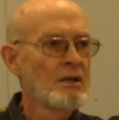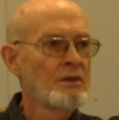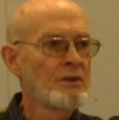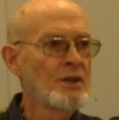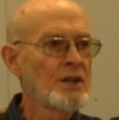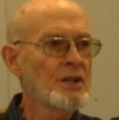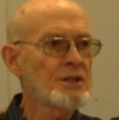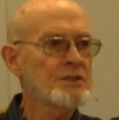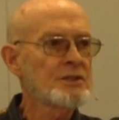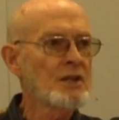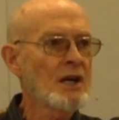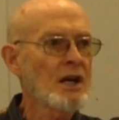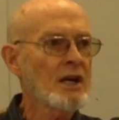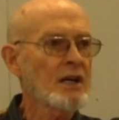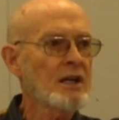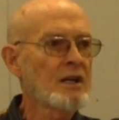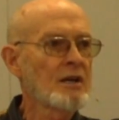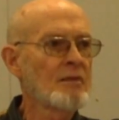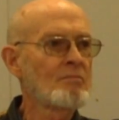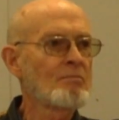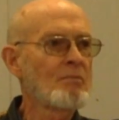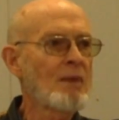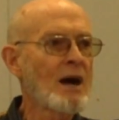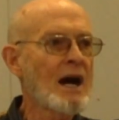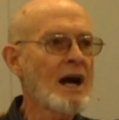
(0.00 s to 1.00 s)
does not
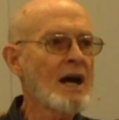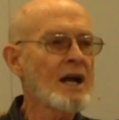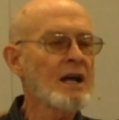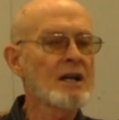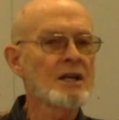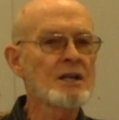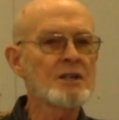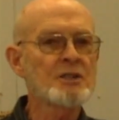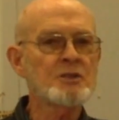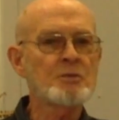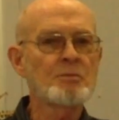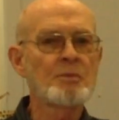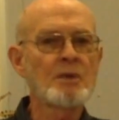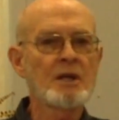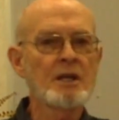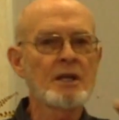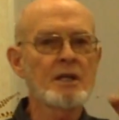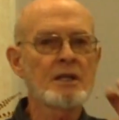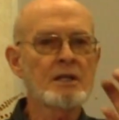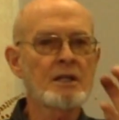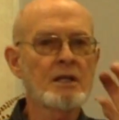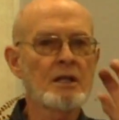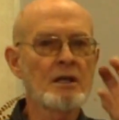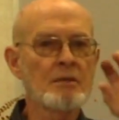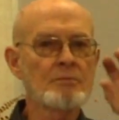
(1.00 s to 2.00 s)
come by us, but
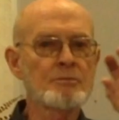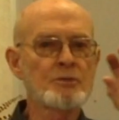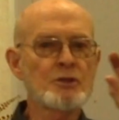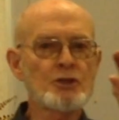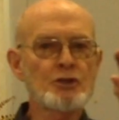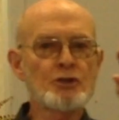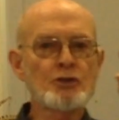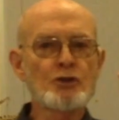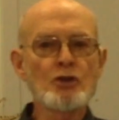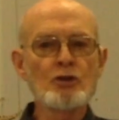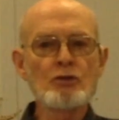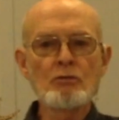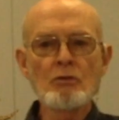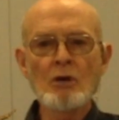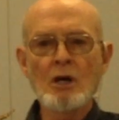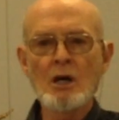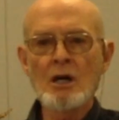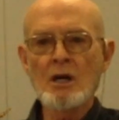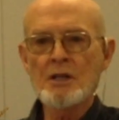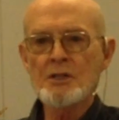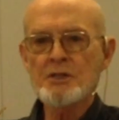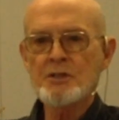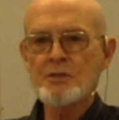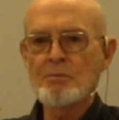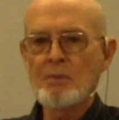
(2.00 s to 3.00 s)
it comes to
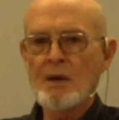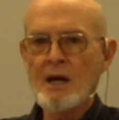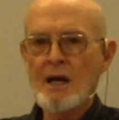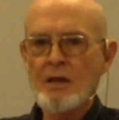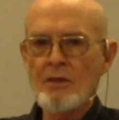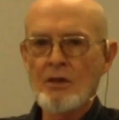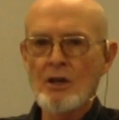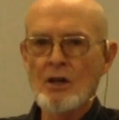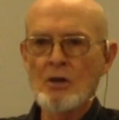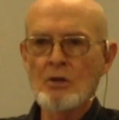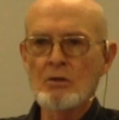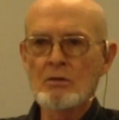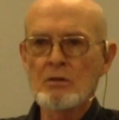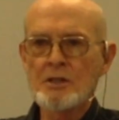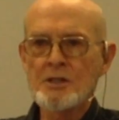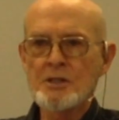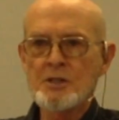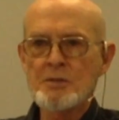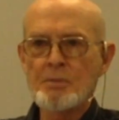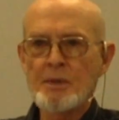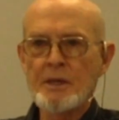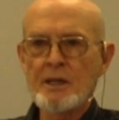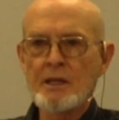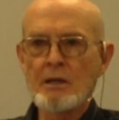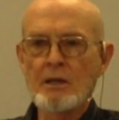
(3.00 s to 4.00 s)
us by the Holy
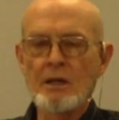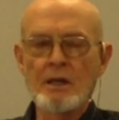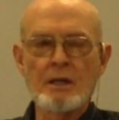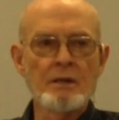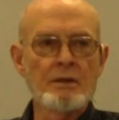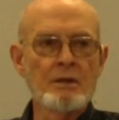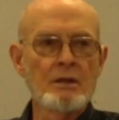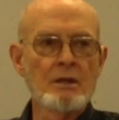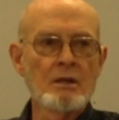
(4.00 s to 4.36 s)
Spirit.